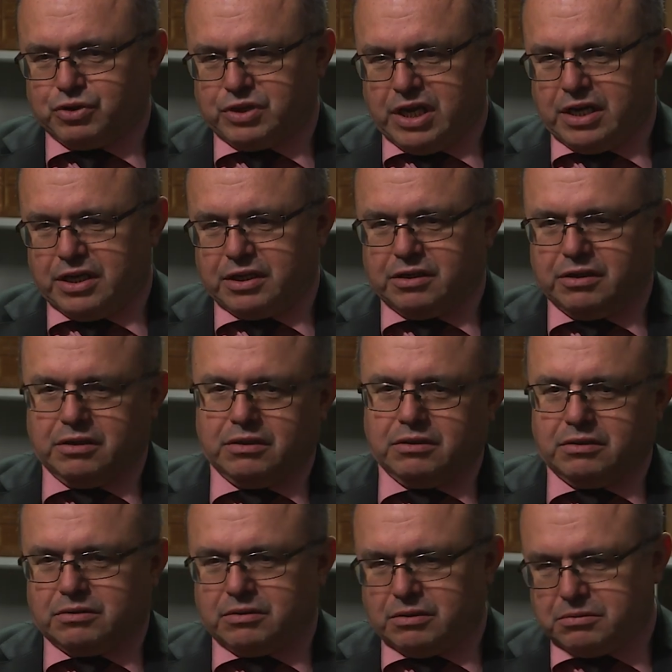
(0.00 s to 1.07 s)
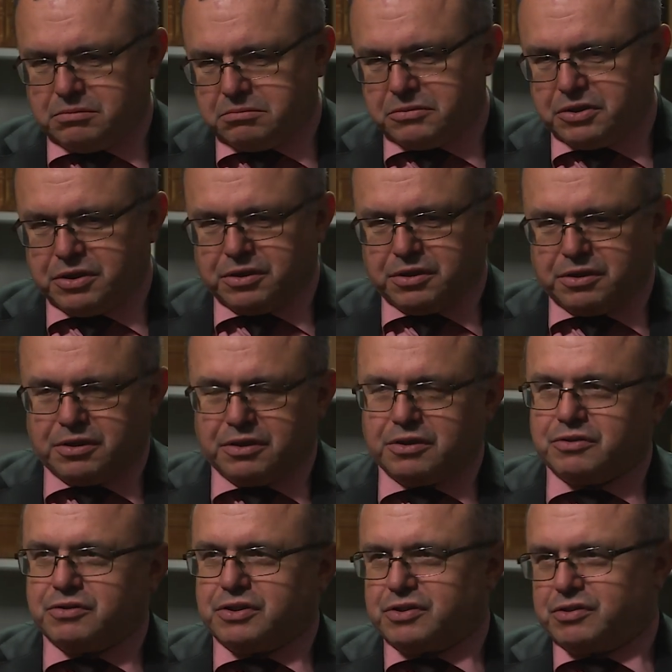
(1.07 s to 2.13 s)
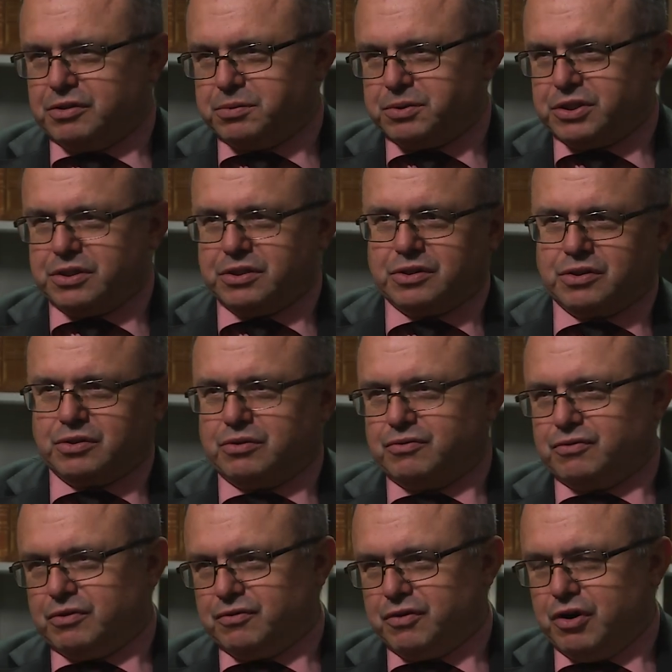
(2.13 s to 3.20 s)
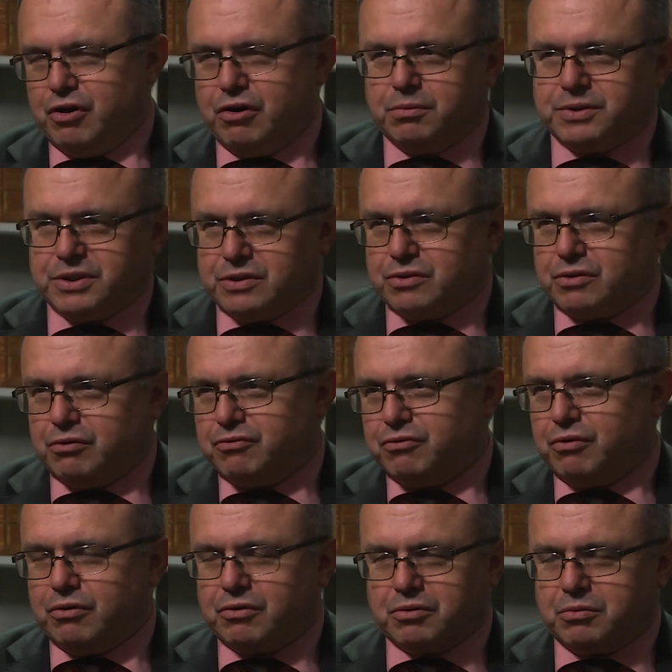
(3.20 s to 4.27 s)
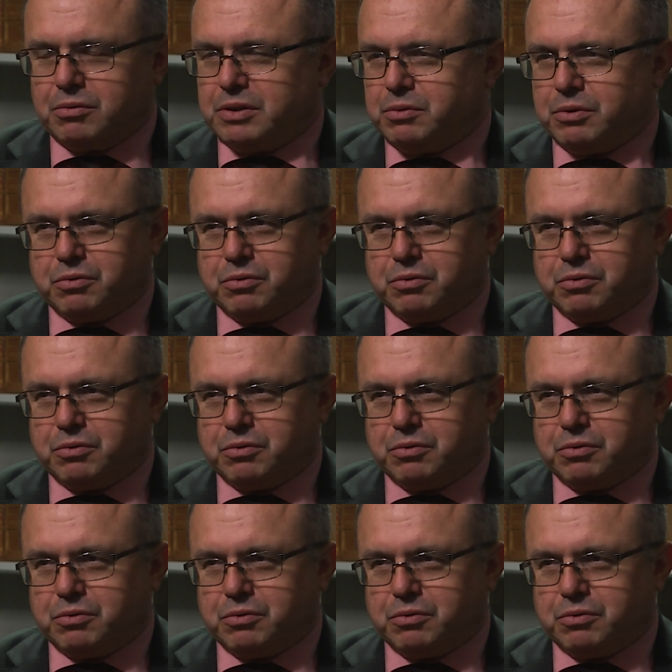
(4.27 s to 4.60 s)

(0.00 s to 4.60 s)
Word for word: botanical um, uh, descriptions of, of, herbs and so forth, or what?